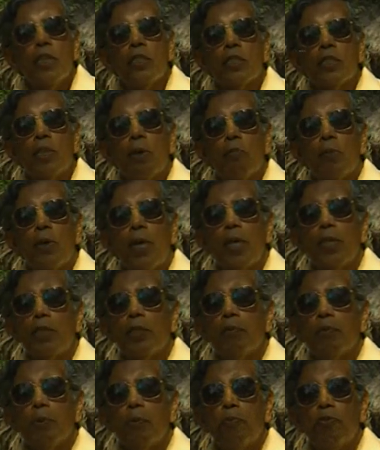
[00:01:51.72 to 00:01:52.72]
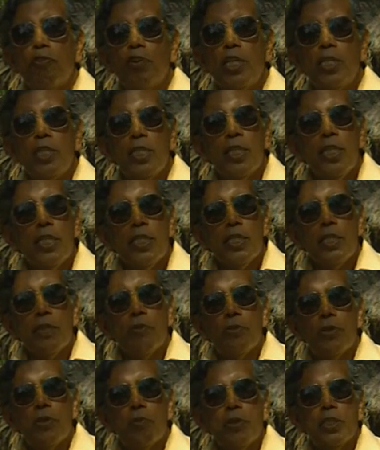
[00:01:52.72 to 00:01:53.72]
some kind of a freshness
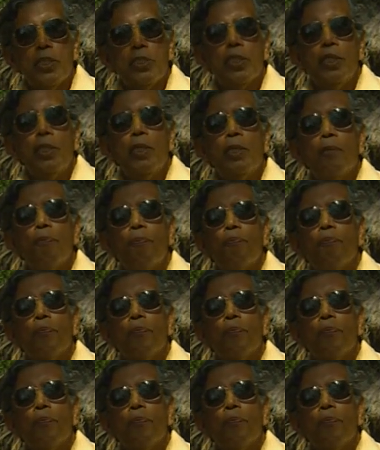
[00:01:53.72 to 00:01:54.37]
of imagery,